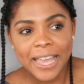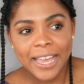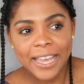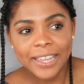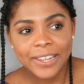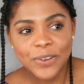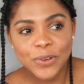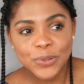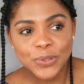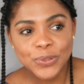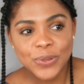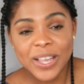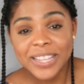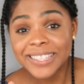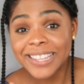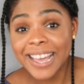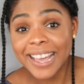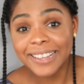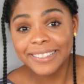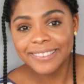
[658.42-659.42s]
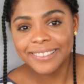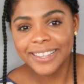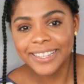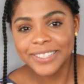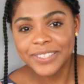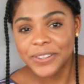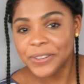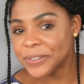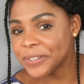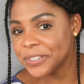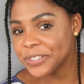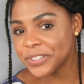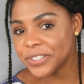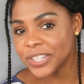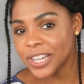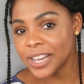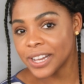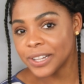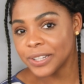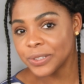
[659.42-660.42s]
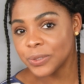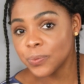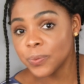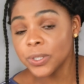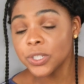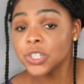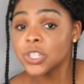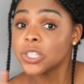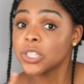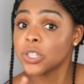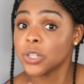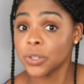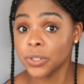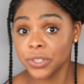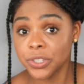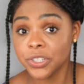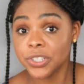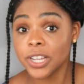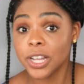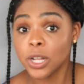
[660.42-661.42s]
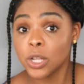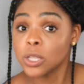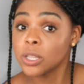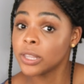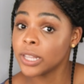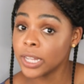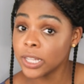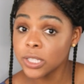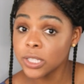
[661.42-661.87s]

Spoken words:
And also attacked a Turkish child, which the Turkish child